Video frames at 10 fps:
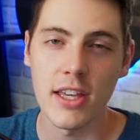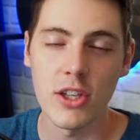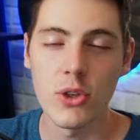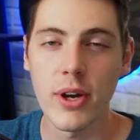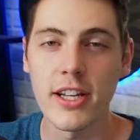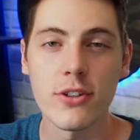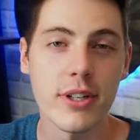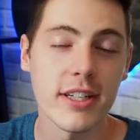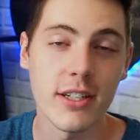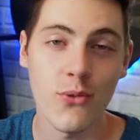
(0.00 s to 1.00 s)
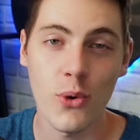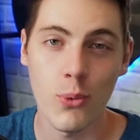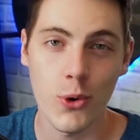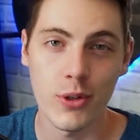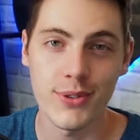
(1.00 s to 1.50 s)
you're entering a different
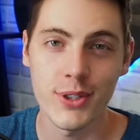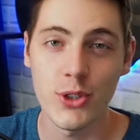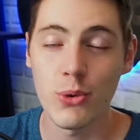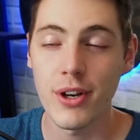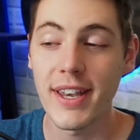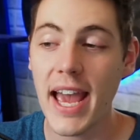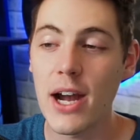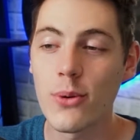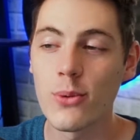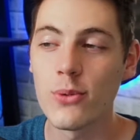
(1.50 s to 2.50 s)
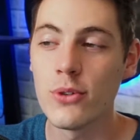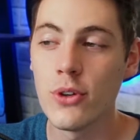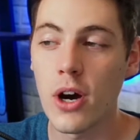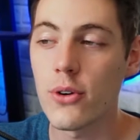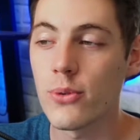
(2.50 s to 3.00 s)
world. You are now
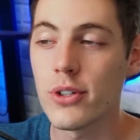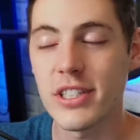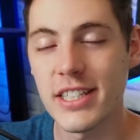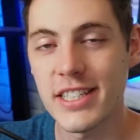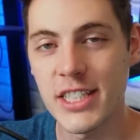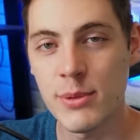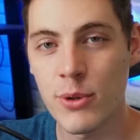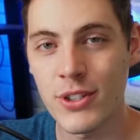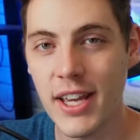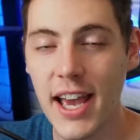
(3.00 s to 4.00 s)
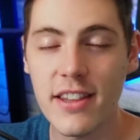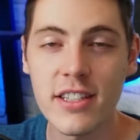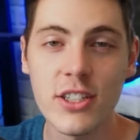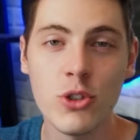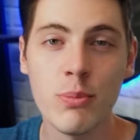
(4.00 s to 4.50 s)
not really an esports
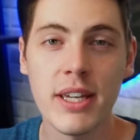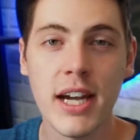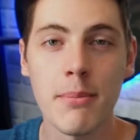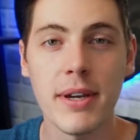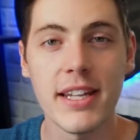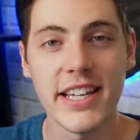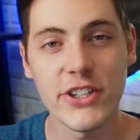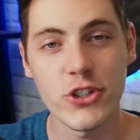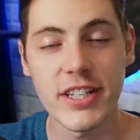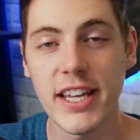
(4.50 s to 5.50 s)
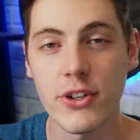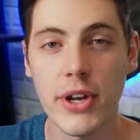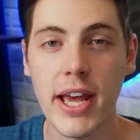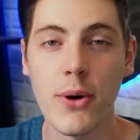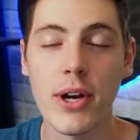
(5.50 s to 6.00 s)
athlete, you become an entertainer
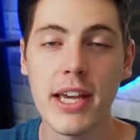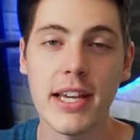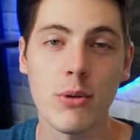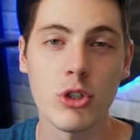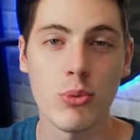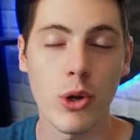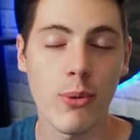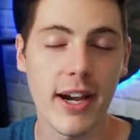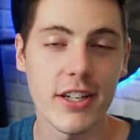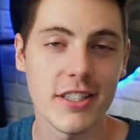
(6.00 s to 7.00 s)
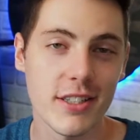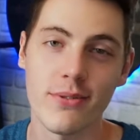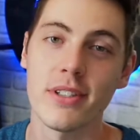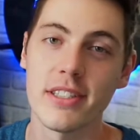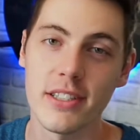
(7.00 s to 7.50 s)
now, which requires
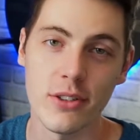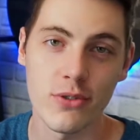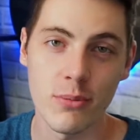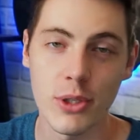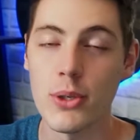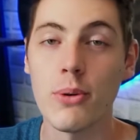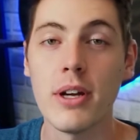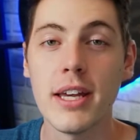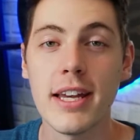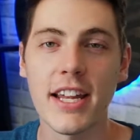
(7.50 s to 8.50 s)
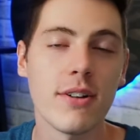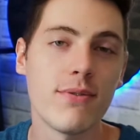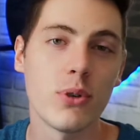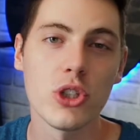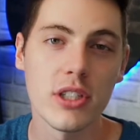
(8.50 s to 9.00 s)
different skills from you. And
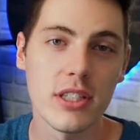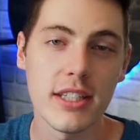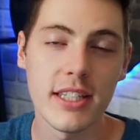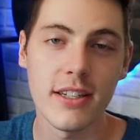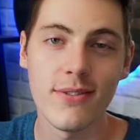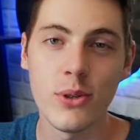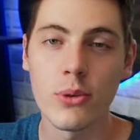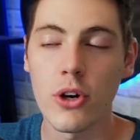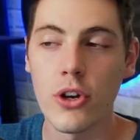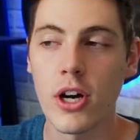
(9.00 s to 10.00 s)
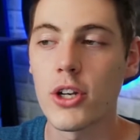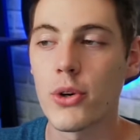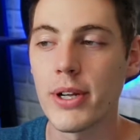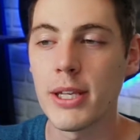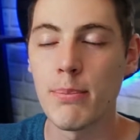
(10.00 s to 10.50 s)
unfortunately, if you are not
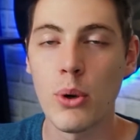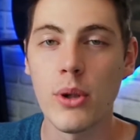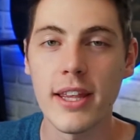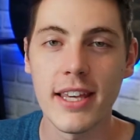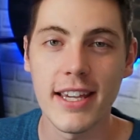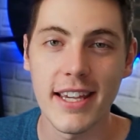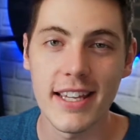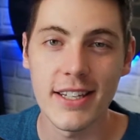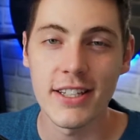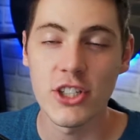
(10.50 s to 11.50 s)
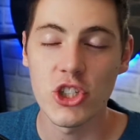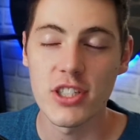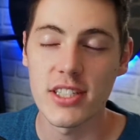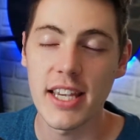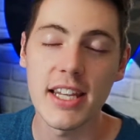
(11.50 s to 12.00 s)
already pulling an
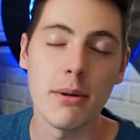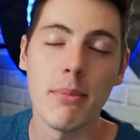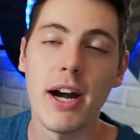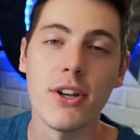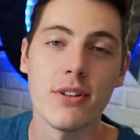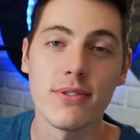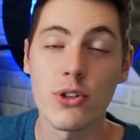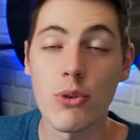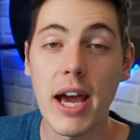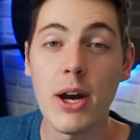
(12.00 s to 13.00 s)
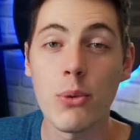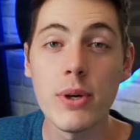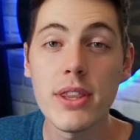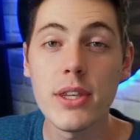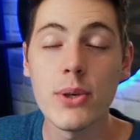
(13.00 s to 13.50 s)
insane amount of crowd
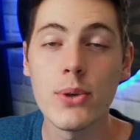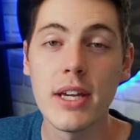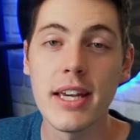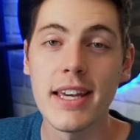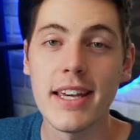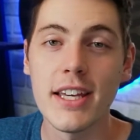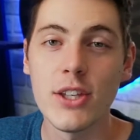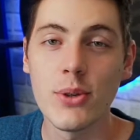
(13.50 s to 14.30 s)
with you, you